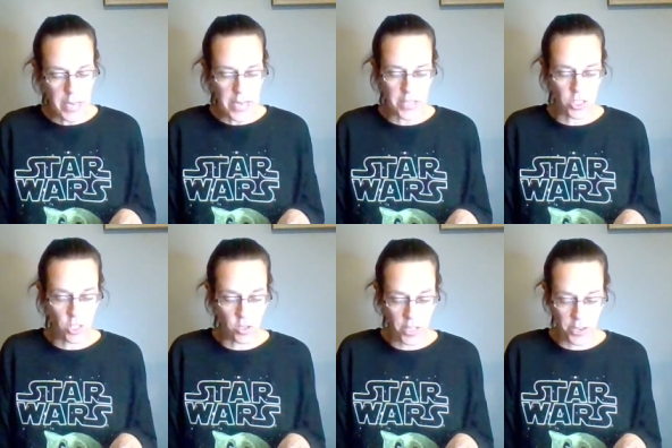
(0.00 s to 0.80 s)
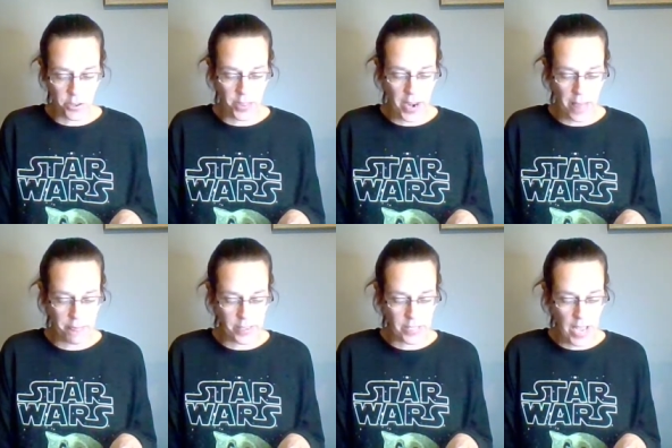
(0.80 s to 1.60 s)
It is clear that
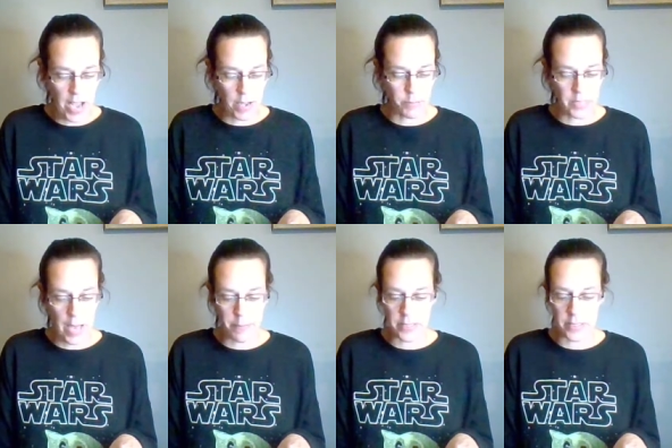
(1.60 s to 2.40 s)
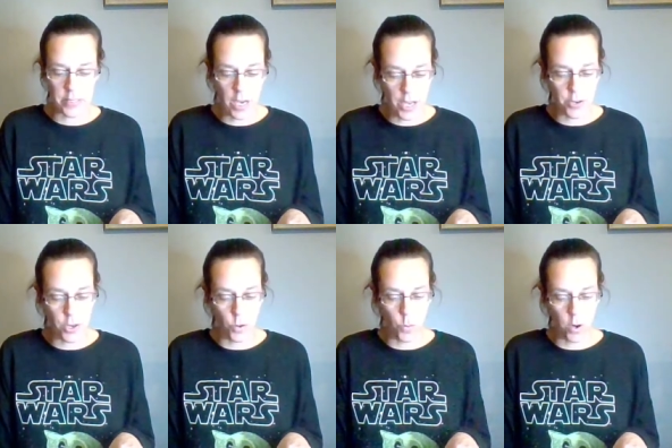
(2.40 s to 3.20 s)
at the time, Simon did not
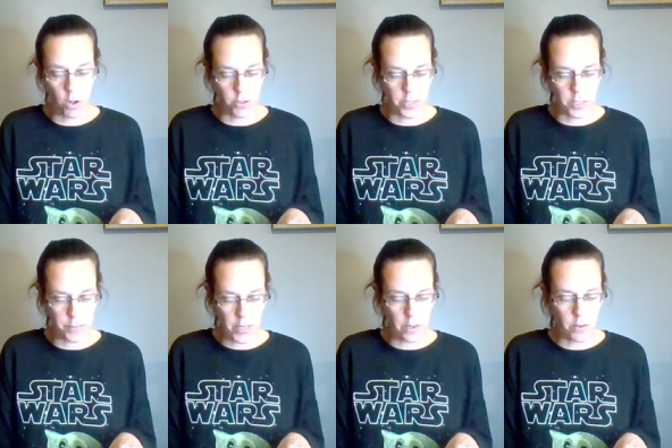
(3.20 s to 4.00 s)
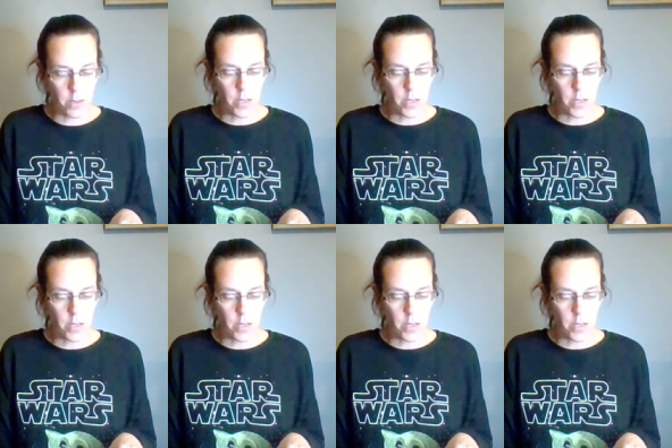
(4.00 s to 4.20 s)
know what all of this meant.